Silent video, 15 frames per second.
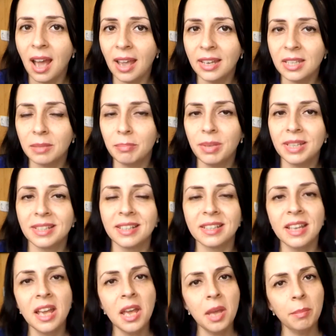IT business.
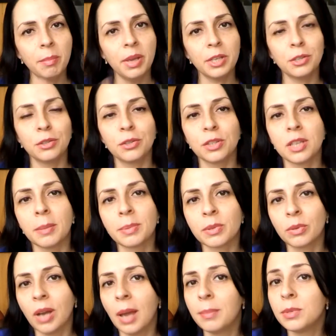Make sure to
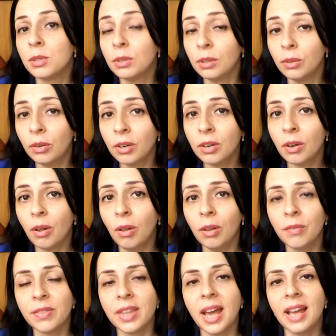subscribe to learn all
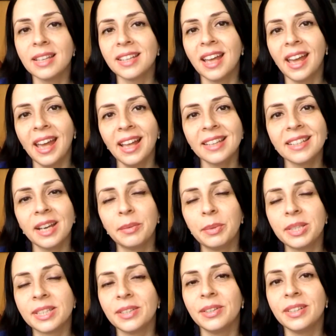of that, and I
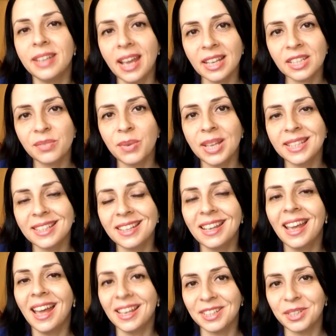will see you next Wednesday
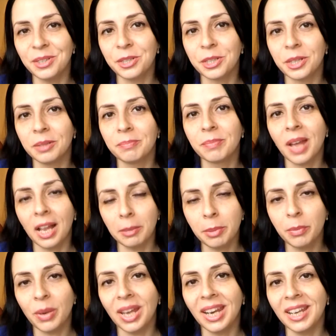as usual. I'll
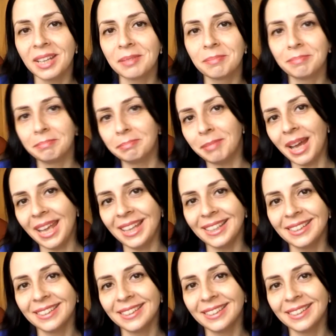be waiting. Bye.